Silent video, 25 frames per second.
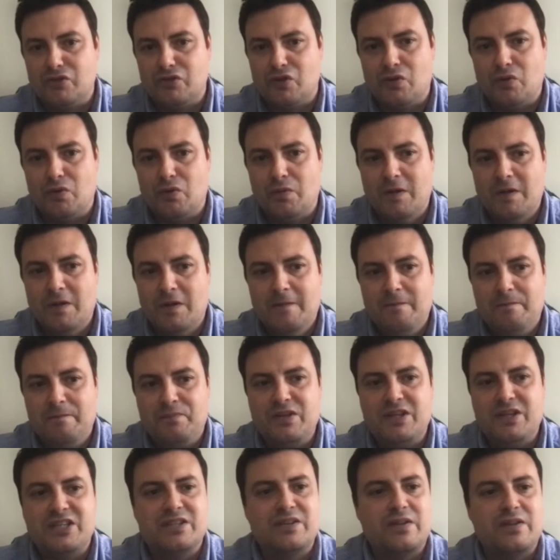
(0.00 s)
So
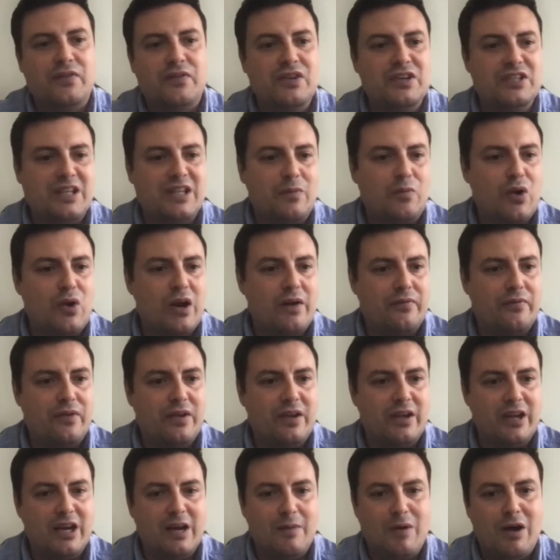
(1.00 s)
these are the things that we are
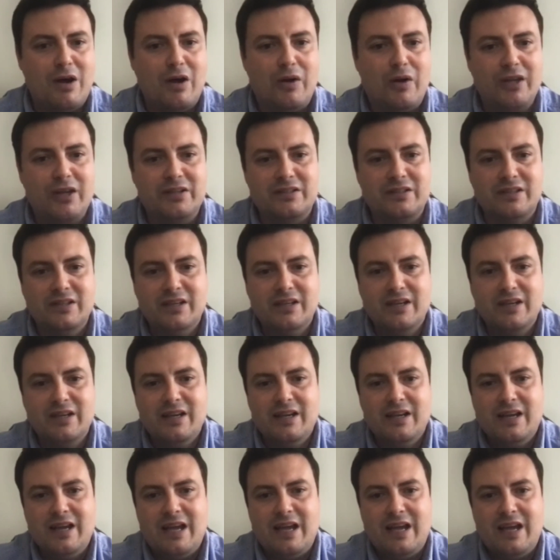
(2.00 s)
thinking about it,
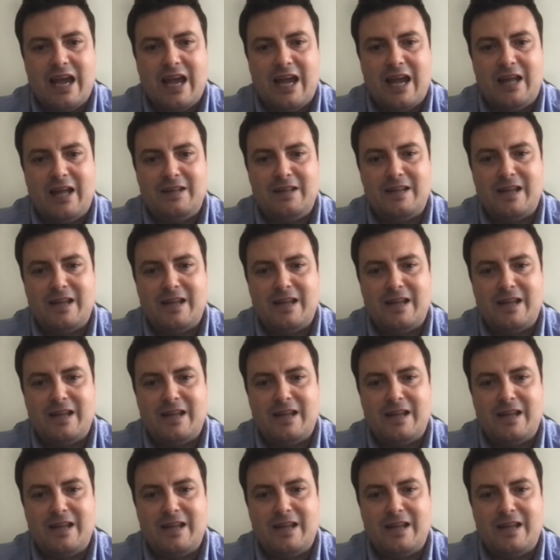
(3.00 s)
and